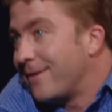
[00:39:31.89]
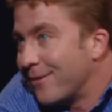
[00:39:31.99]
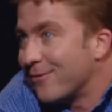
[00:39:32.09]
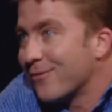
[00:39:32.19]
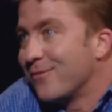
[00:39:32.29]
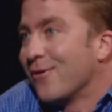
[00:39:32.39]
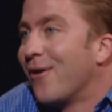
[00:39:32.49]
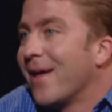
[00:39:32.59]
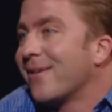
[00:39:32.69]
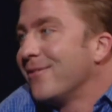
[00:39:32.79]
you know, as
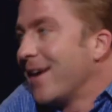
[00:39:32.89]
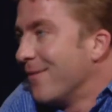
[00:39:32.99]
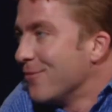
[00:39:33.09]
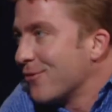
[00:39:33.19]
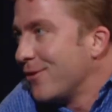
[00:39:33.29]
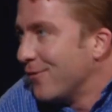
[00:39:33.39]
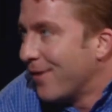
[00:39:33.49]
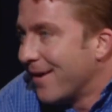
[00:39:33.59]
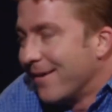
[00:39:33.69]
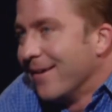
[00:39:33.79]
all actors have, I'm sure you've
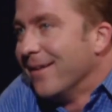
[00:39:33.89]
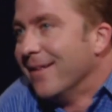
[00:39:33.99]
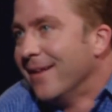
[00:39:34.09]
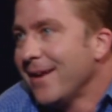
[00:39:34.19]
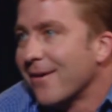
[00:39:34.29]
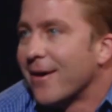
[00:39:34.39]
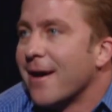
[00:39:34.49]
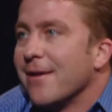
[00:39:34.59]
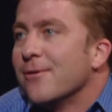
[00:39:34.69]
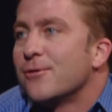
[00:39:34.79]
had, mm-hmm. you know,
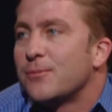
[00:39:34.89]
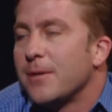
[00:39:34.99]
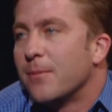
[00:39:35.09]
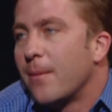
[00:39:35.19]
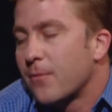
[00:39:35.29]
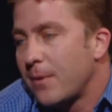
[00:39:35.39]
kind of your speed bumps.